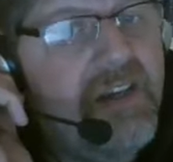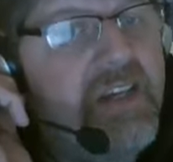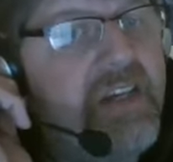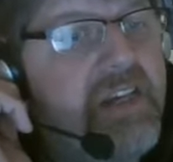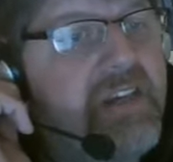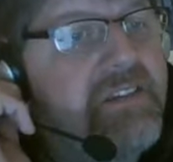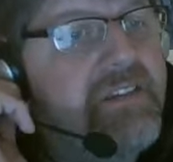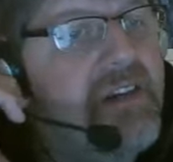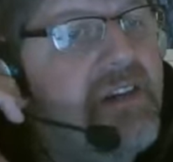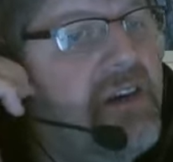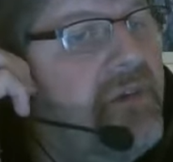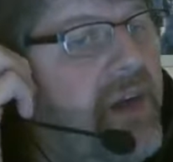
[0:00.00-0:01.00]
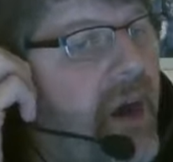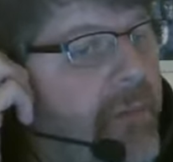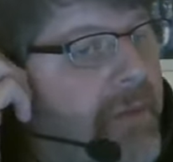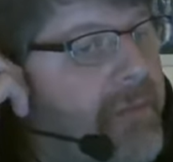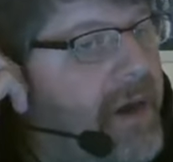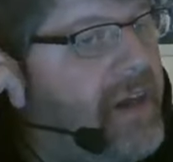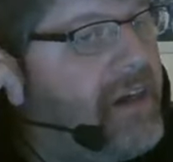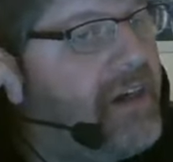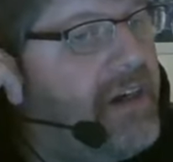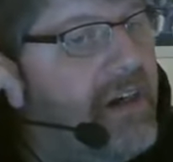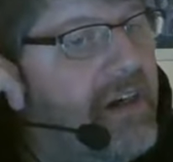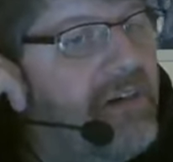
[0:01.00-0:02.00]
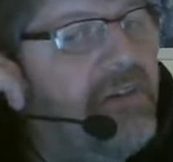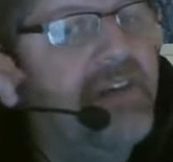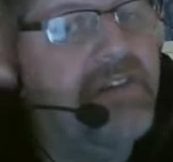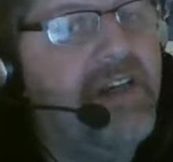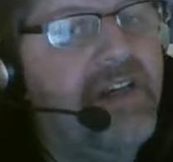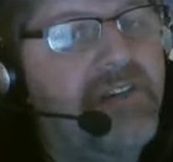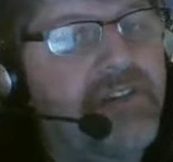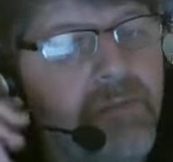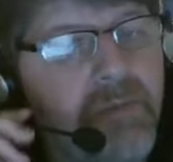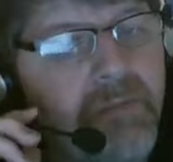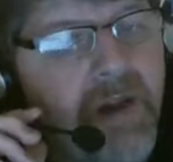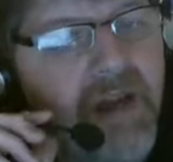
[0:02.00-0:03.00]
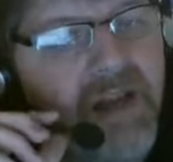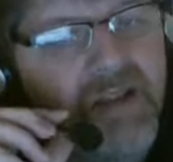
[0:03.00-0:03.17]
is when the open mic, when the sign-ups for open mic